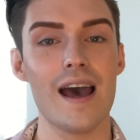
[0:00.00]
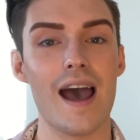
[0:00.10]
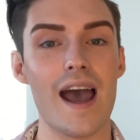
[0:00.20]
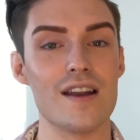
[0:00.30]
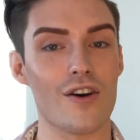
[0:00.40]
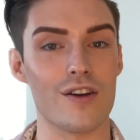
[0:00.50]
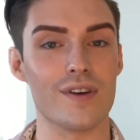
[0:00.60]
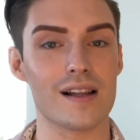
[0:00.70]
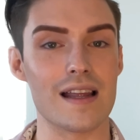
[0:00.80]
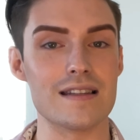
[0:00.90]
and over
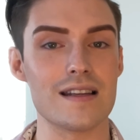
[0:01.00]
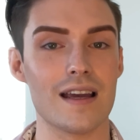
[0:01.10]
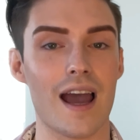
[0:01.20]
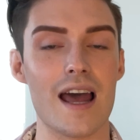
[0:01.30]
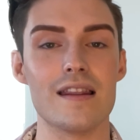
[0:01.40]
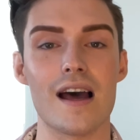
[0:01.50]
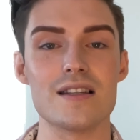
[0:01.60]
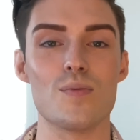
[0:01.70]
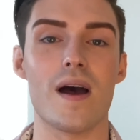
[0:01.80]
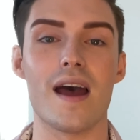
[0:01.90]
cleansing, and that's
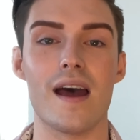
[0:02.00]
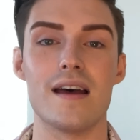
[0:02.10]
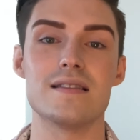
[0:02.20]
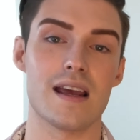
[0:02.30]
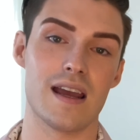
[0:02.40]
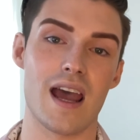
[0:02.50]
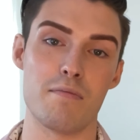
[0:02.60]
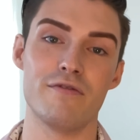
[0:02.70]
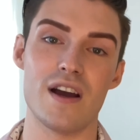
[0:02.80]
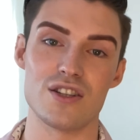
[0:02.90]
where a skincare
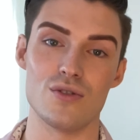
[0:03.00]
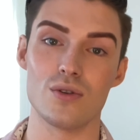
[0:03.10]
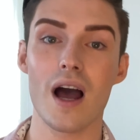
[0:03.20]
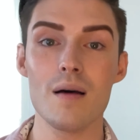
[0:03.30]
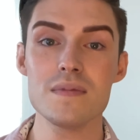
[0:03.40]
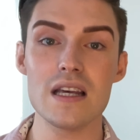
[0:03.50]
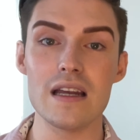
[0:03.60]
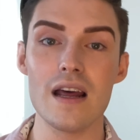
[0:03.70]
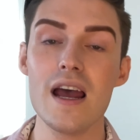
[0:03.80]
professional comes in